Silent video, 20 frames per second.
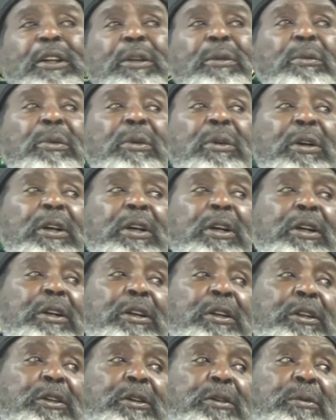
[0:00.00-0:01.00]
than one,
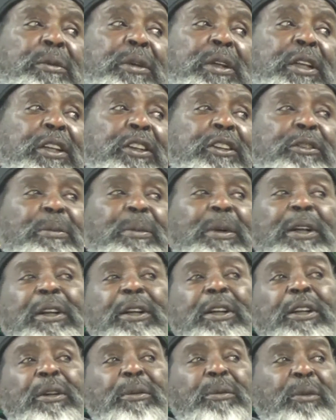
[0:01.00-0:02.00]
or three is
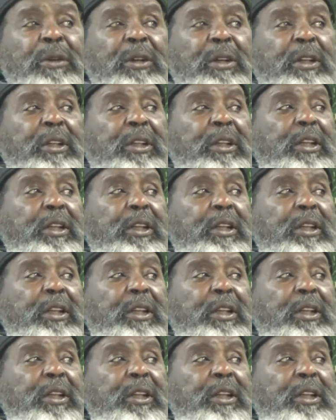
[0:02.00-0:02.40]
better than one,